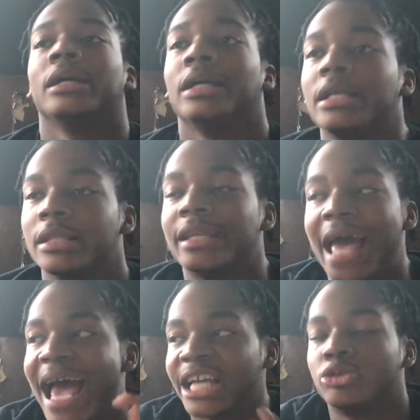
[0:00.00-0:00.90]
he's an
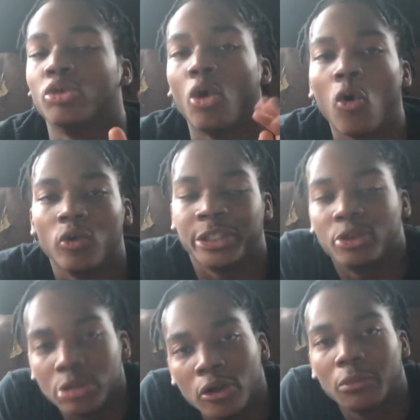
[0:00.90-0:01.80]
actual
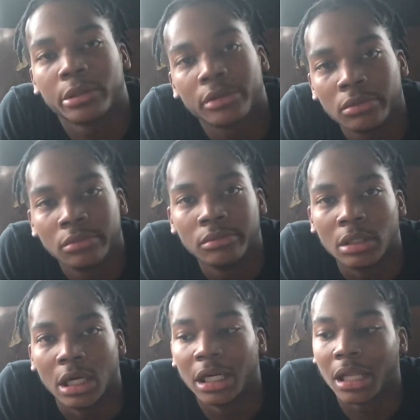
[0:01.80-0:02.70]
YouTuber,
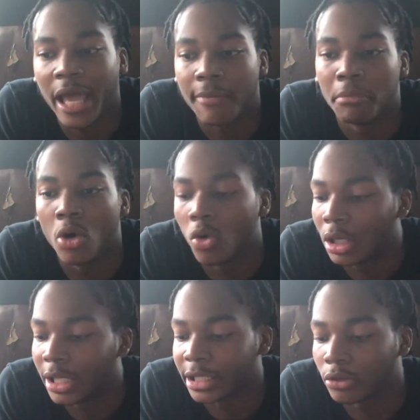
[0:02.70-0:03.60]
unlike Bone
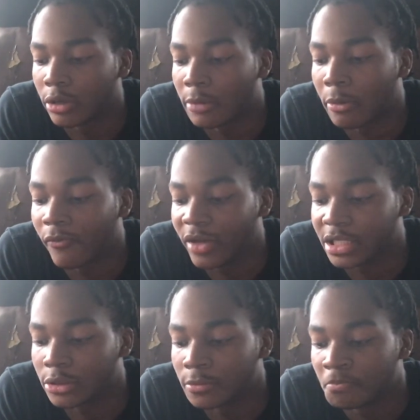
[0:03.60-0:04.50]
Collector and Professor.